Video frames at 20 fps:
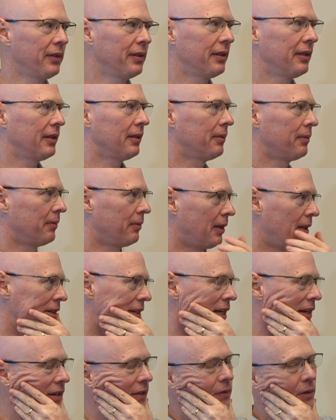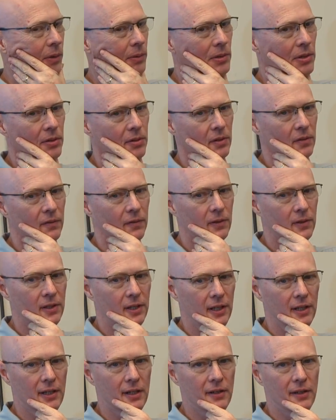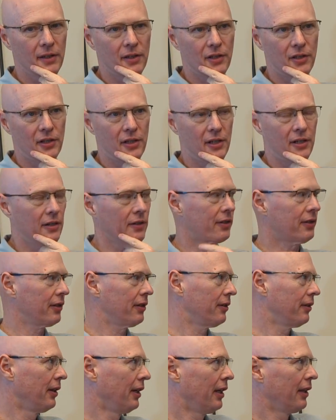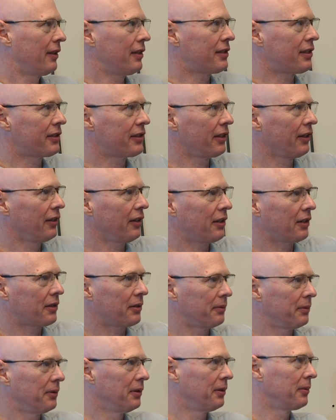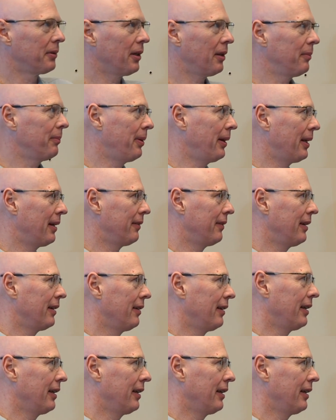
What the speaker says: A rundown of what we're doing for DR this year. So this is a look at the room. Go ahead and pan around,